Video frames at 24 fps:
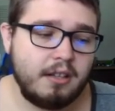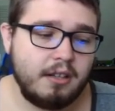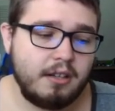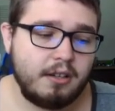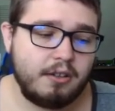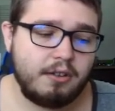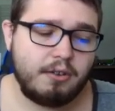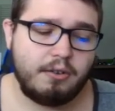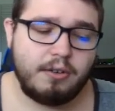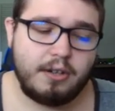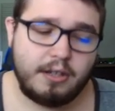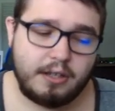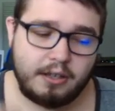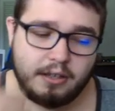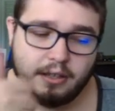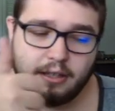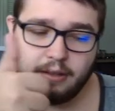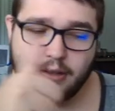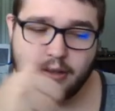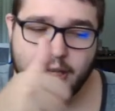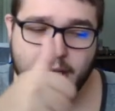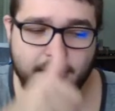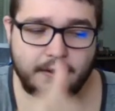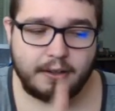go ahead and
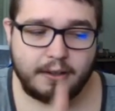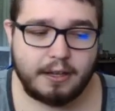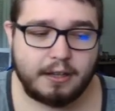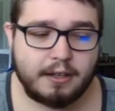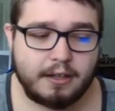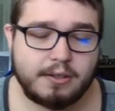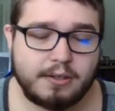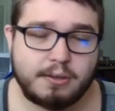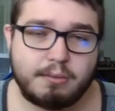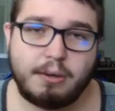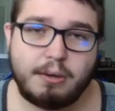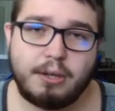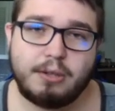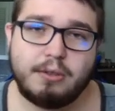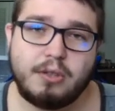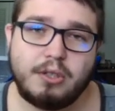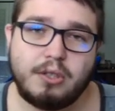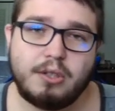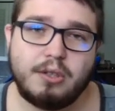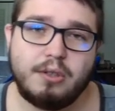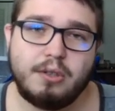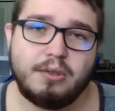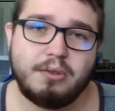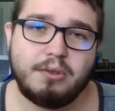leave that like as well
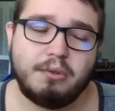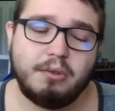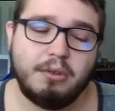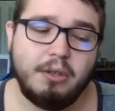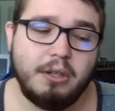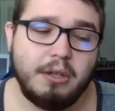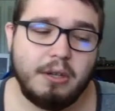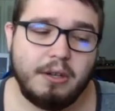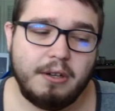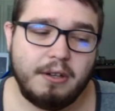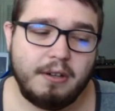too,